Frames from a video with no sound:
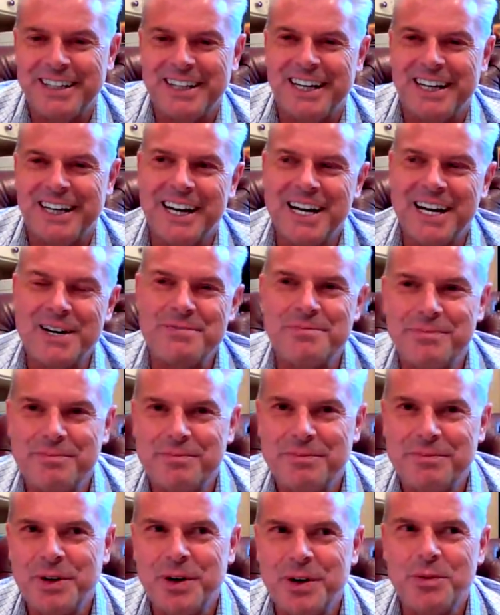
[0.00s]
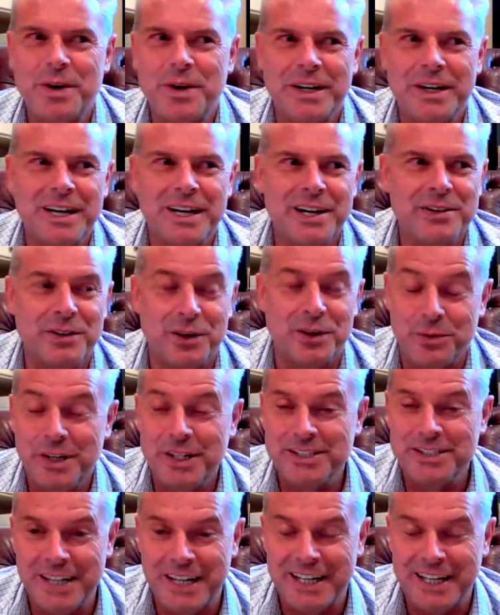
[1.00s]
We all went out, or we
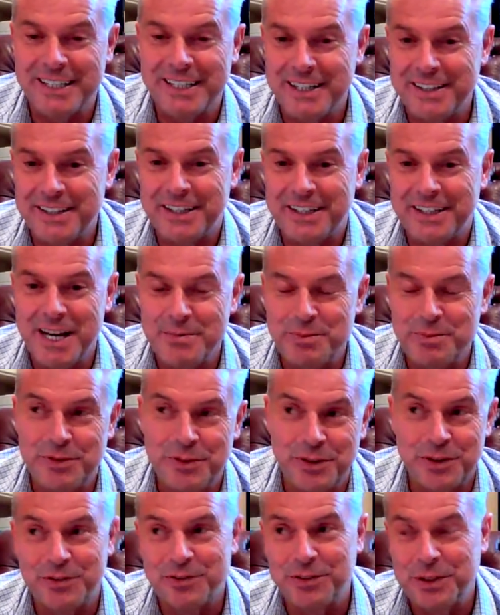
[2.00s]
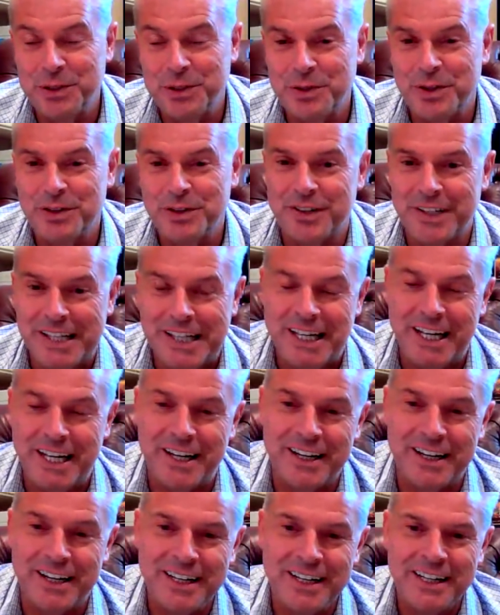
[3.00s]
certainly did the day before, flew over
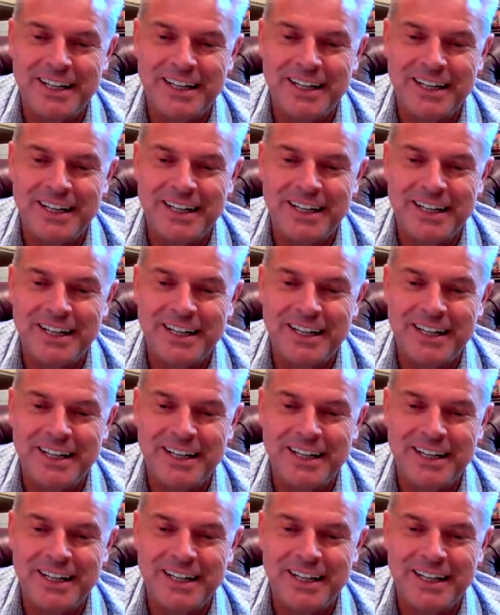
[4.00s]
there,